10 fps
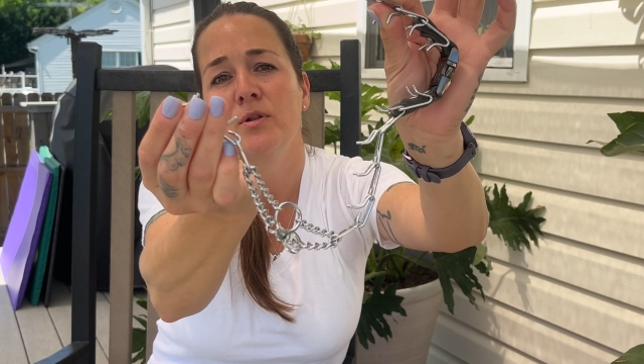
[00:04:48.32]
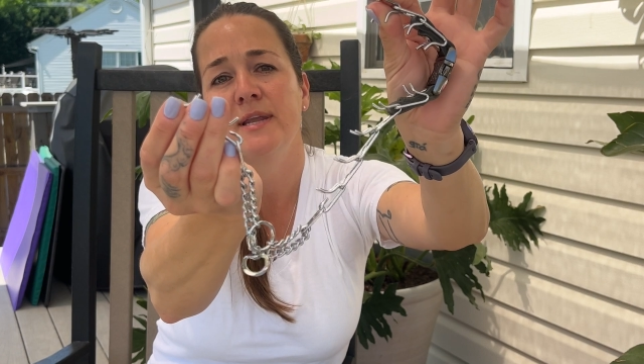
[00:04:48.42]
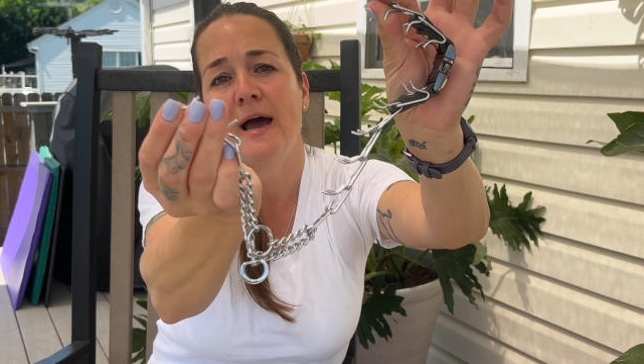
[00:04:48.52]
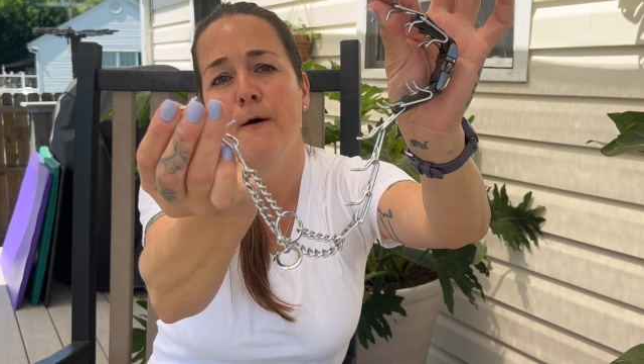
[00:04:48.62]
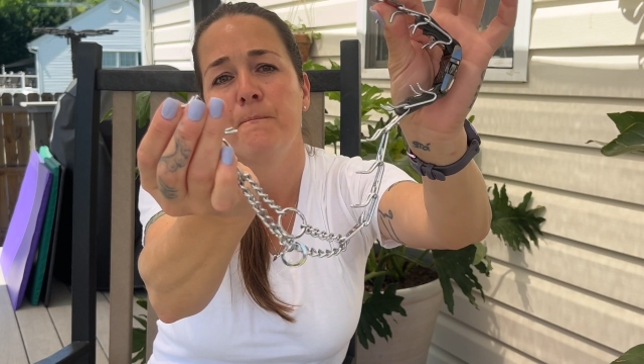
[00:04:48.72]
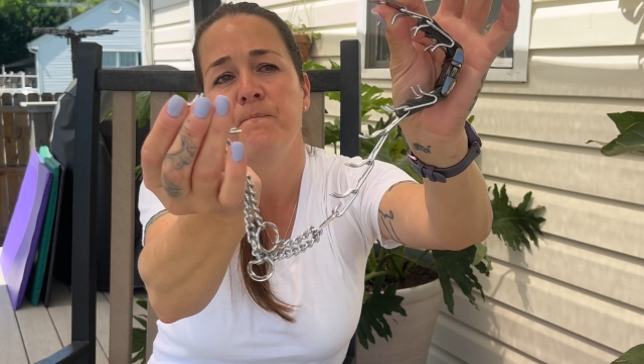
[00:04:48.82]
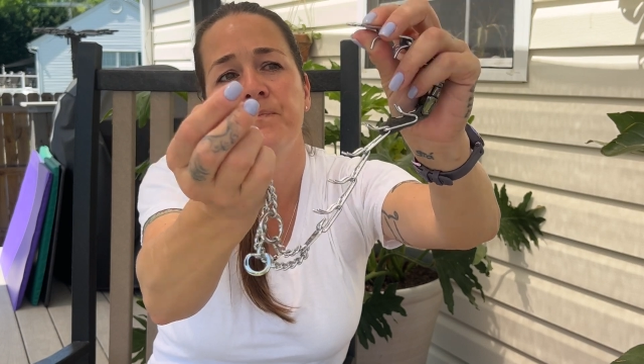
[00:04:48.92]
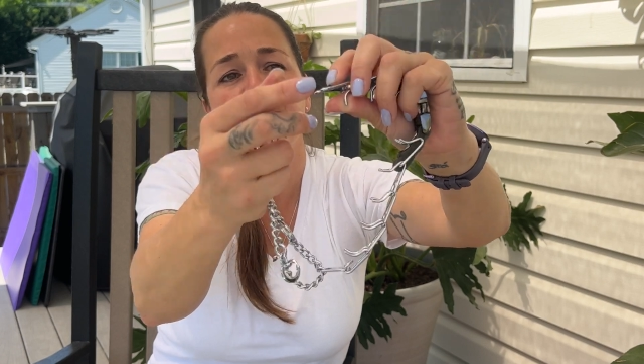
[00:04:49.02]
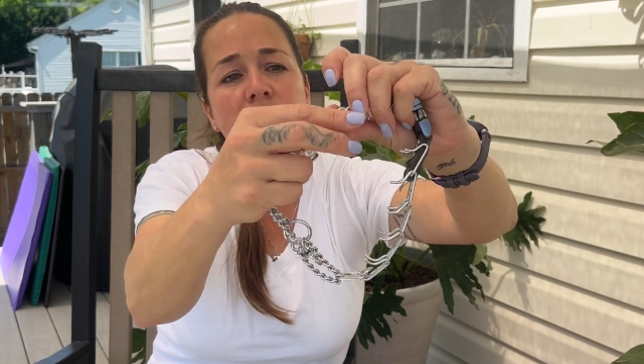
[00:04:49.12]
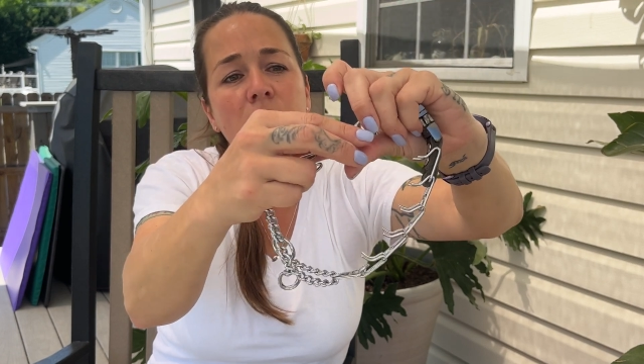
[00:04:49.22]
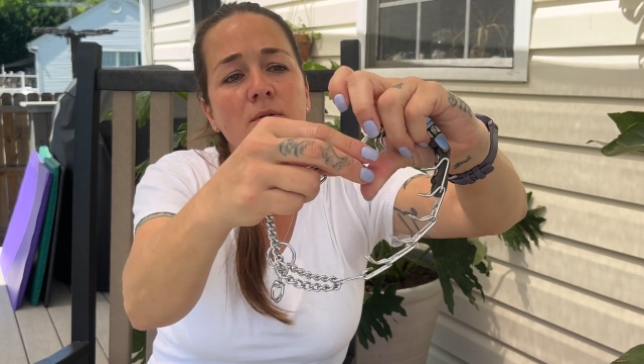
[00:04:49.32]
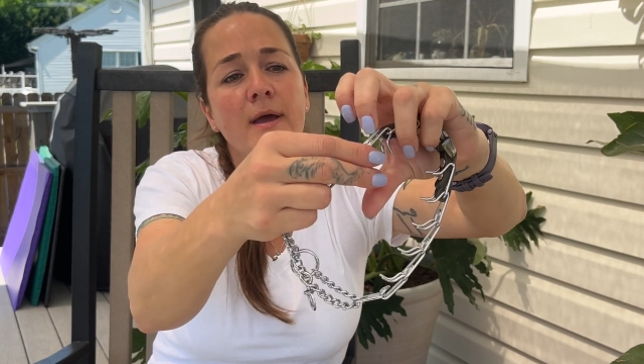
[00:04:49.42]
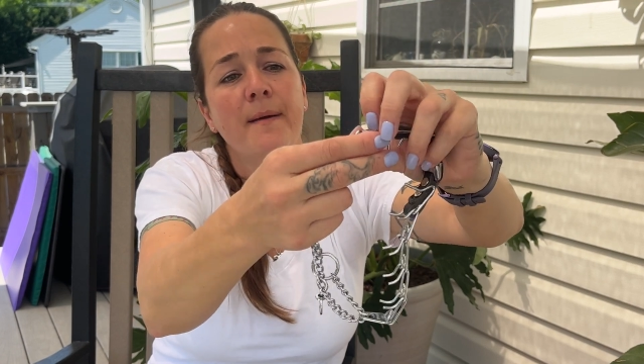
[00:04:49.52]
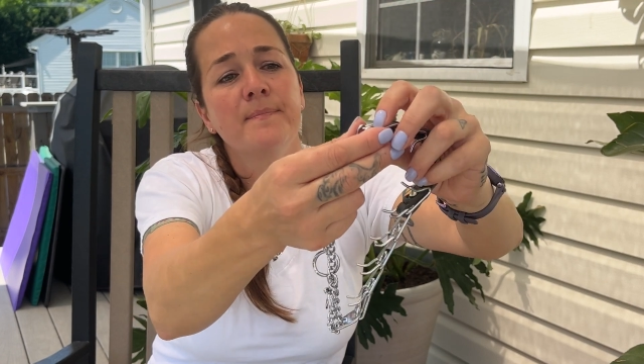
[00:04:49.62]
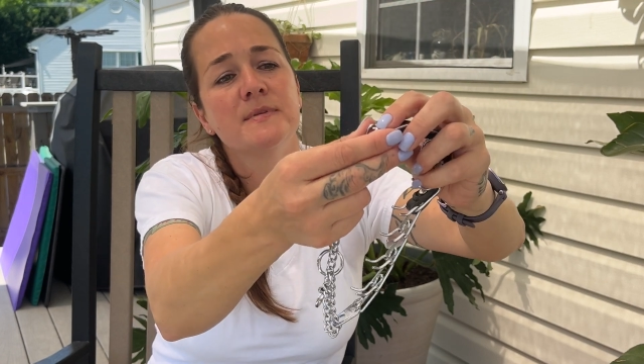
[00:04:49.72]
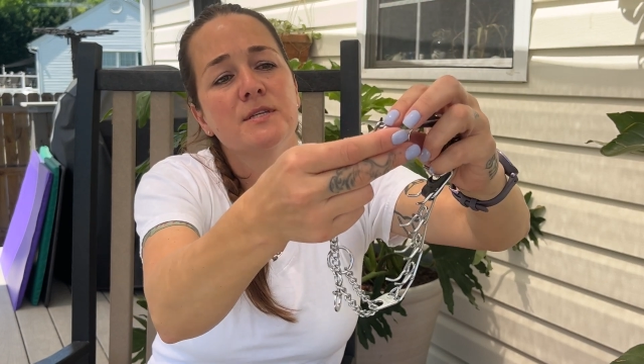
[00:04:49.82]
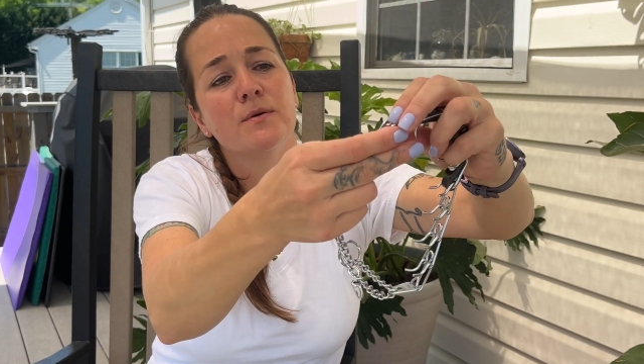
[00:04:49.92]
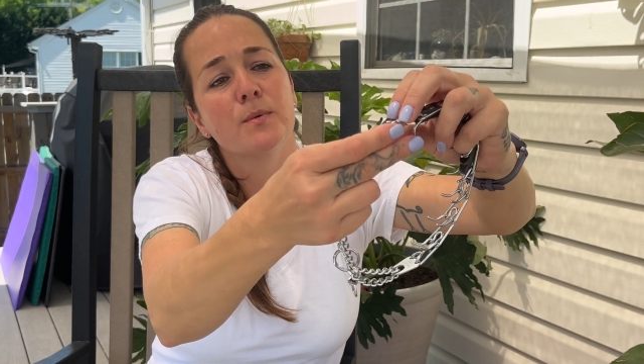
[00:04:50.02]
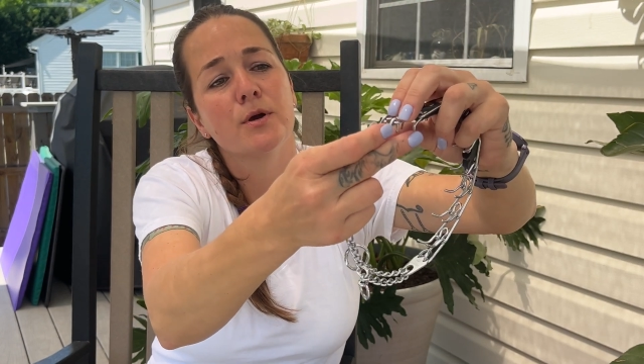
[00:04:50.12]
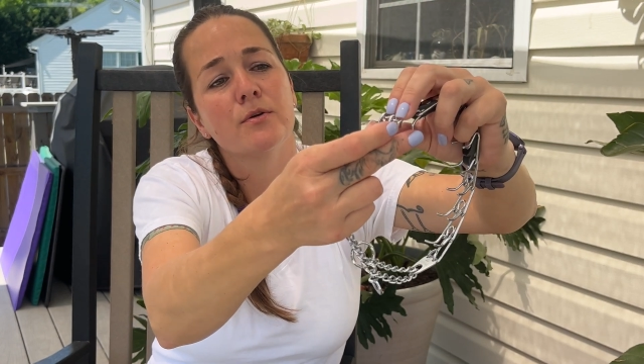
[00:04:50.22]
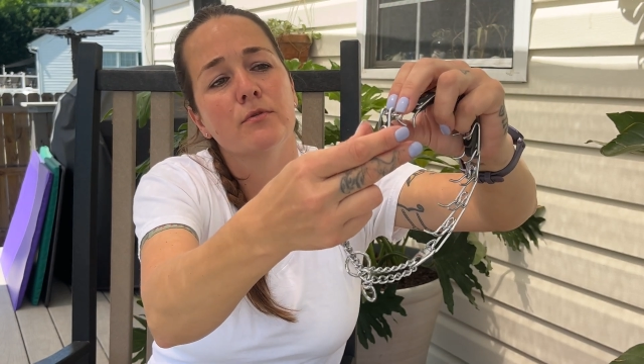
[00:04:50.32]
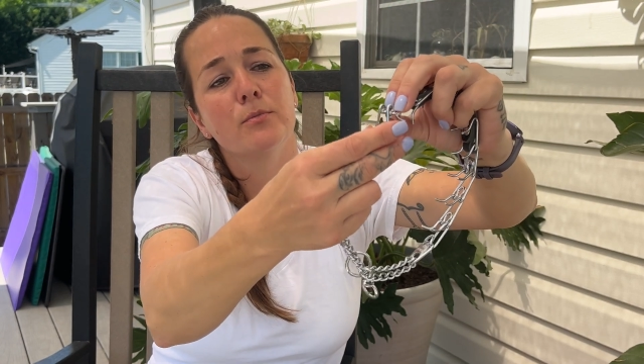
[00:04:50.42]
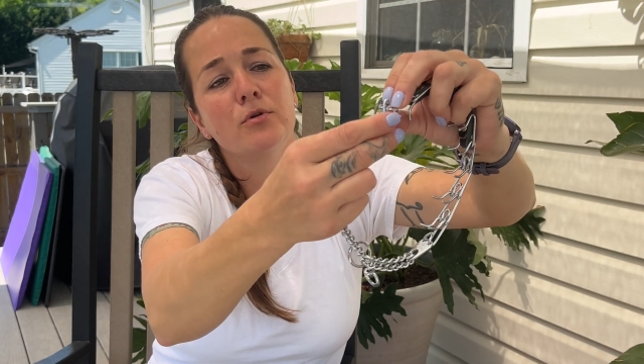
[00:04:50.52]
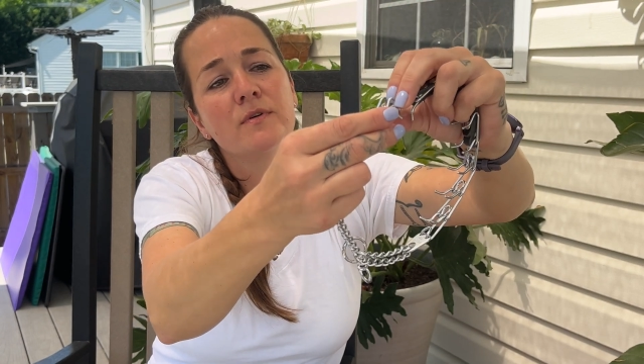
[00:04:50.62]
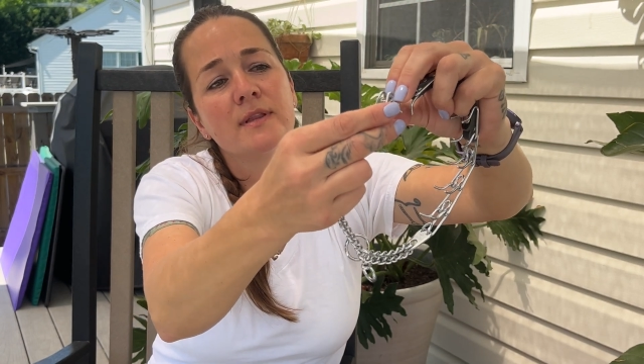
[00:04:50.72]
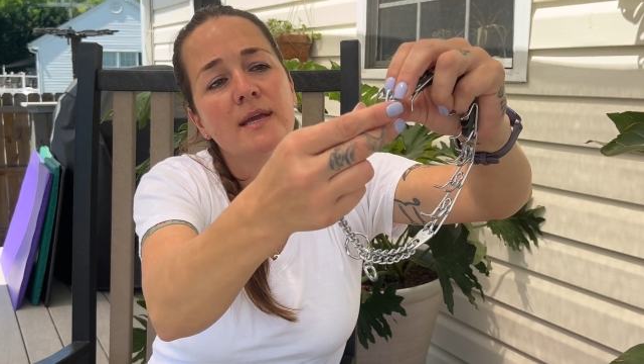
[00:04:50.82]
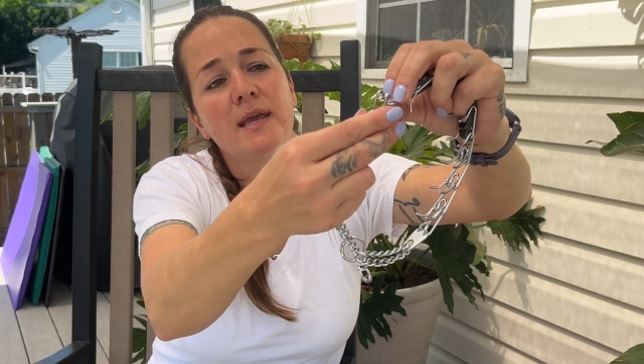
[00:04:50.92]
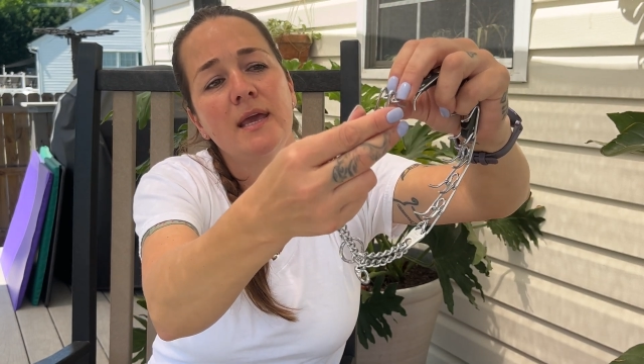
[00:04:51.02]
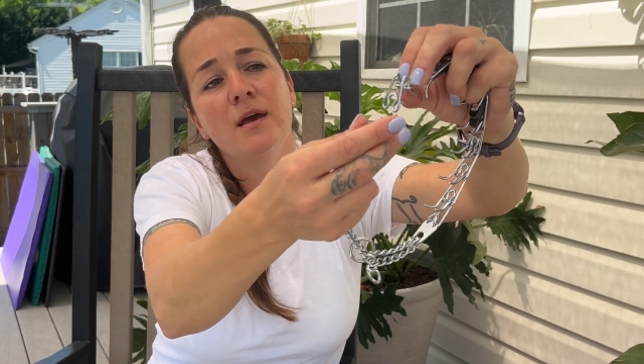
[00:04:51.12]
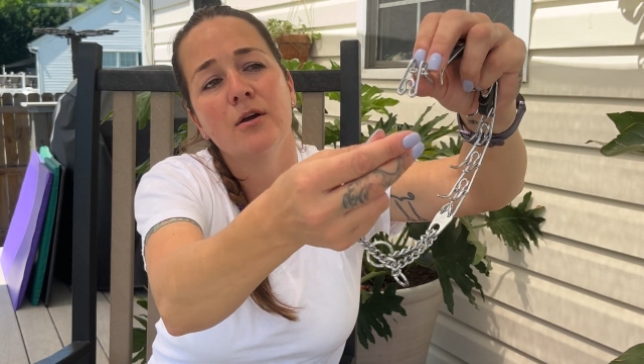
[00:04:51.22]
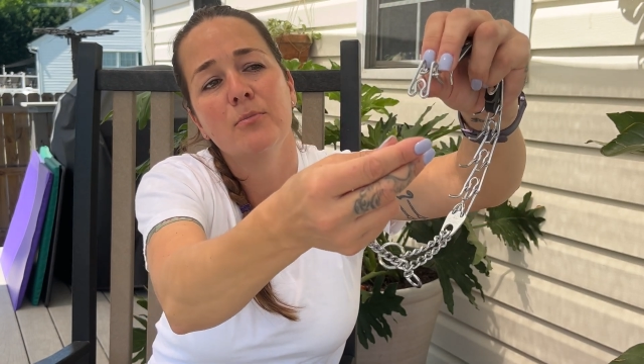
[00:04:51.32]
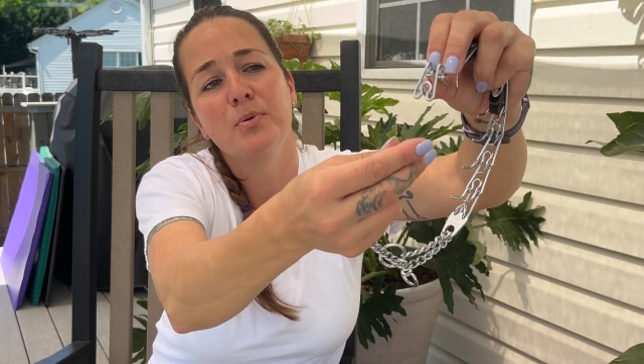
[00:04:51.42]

it out. Okay, so we're going to remove a link here,